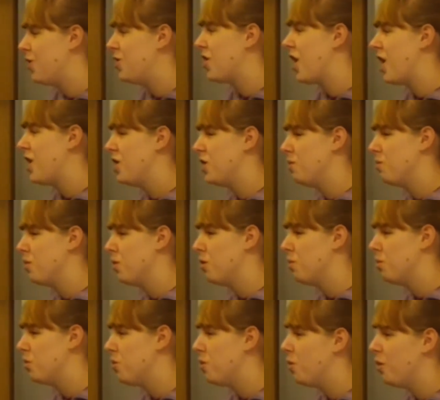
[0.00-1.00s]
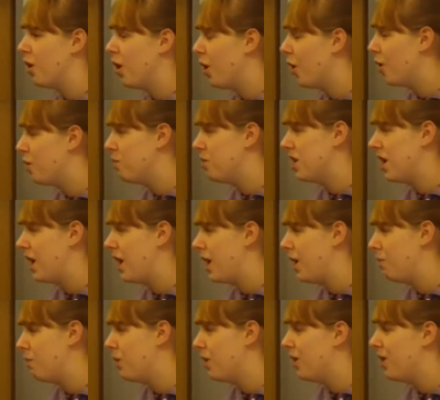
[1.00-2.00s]
my first full season playing
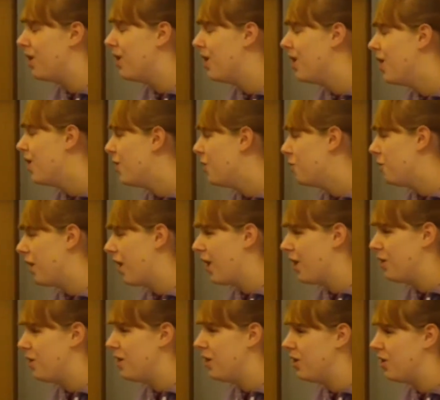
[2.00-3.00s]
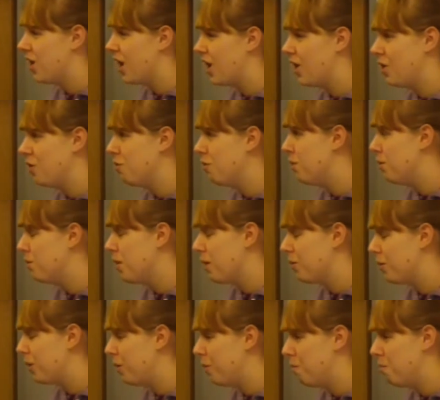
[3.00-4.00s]
at MK Dons, a professional football
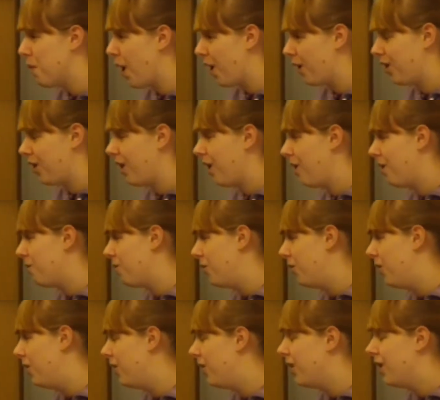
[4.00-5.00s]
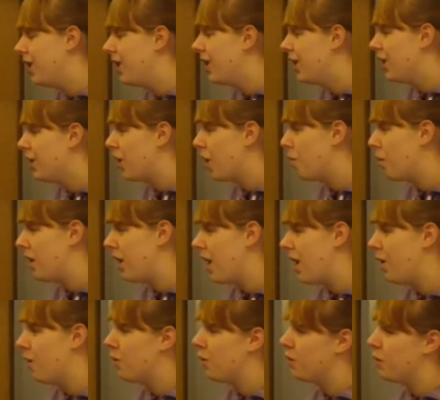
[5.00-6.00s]
ground, going in the changing rooms, we were the
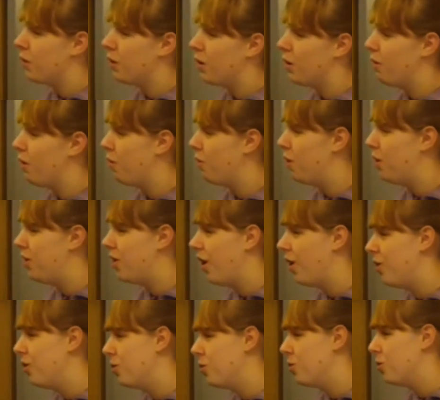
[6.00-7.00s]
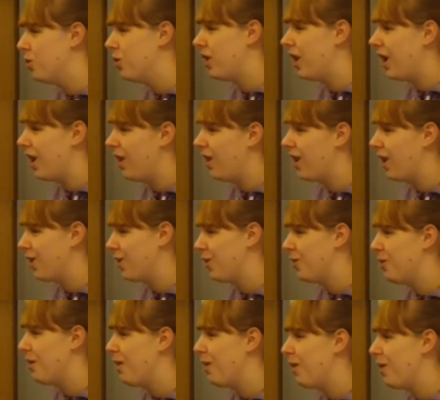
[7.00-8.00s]
home team and the
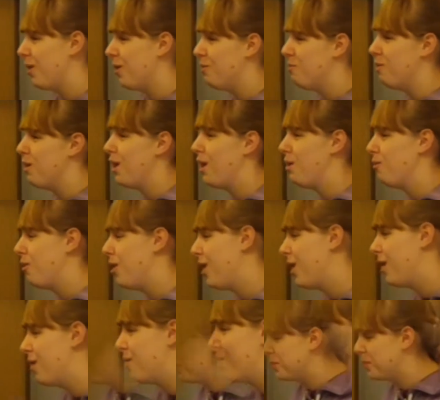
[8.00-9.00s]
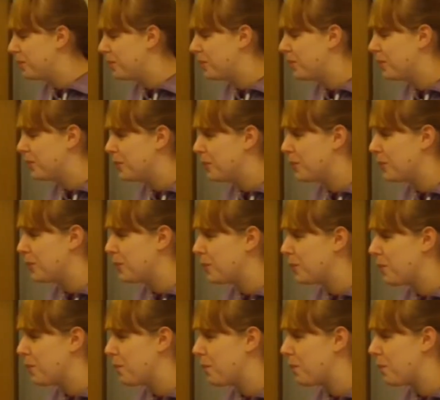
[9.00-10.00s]
changing rooms were absolutely massive, and
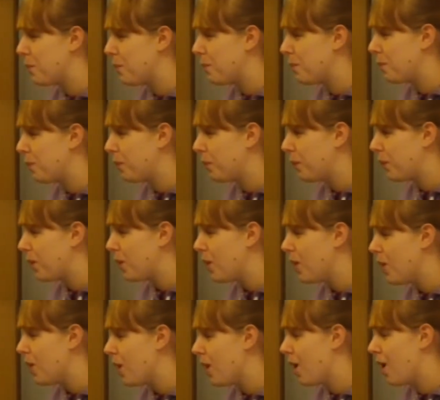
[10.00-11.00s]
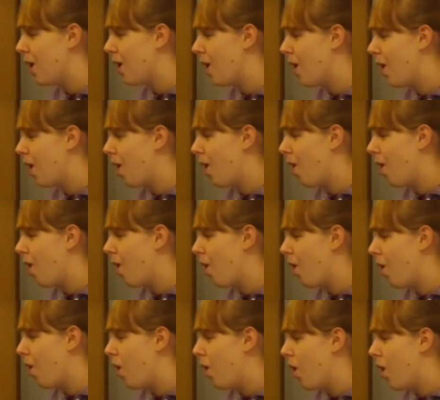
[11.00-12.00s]
coming out of the tunnel,
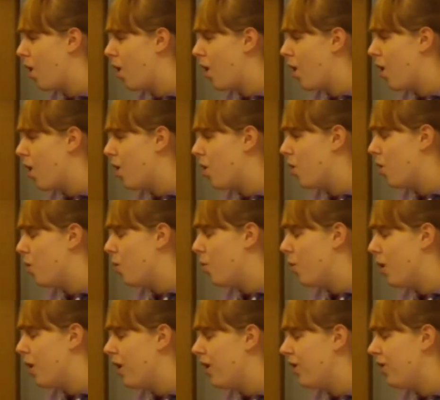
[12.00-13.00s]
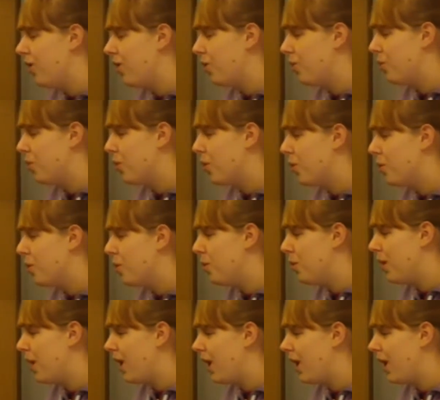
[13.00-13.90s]
singing the national anthem and then winning the final.